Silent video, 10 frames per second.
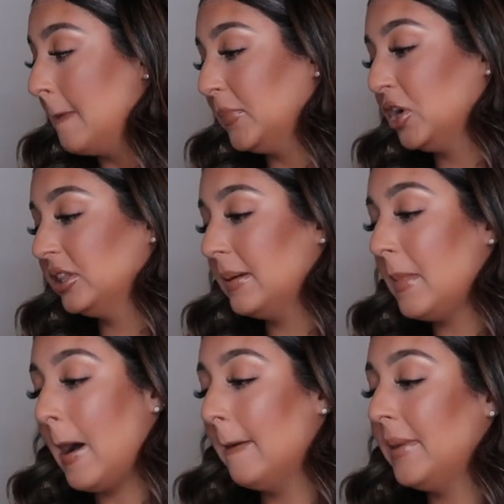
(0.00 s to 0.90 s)
Perk
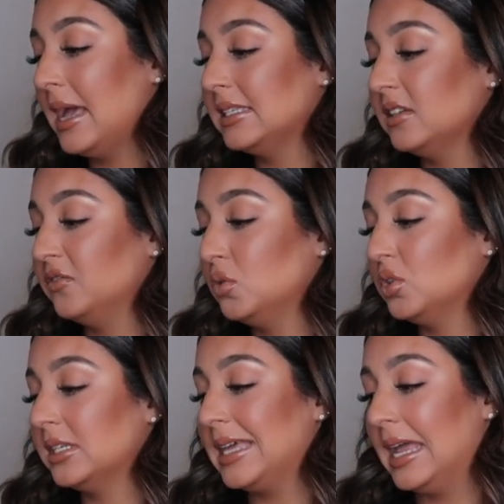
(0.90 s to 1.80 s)
them up as if you
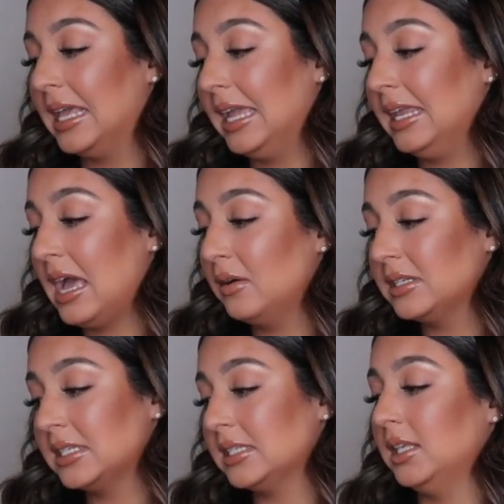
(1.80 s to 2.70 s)
just had 8
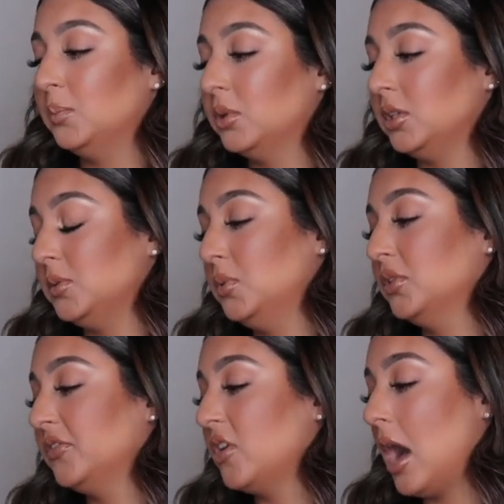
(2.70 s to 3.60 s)
hours of sleep with these
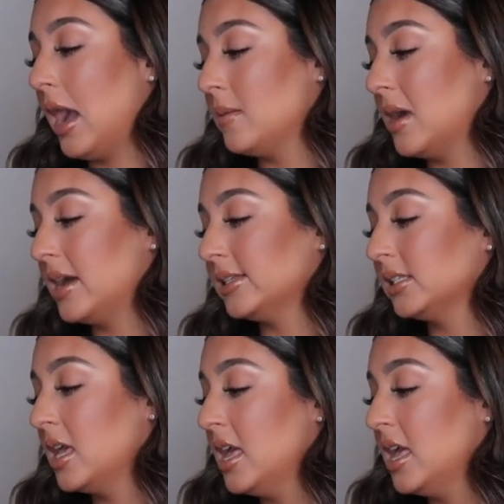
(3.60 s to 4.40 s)
beautiful eye masks.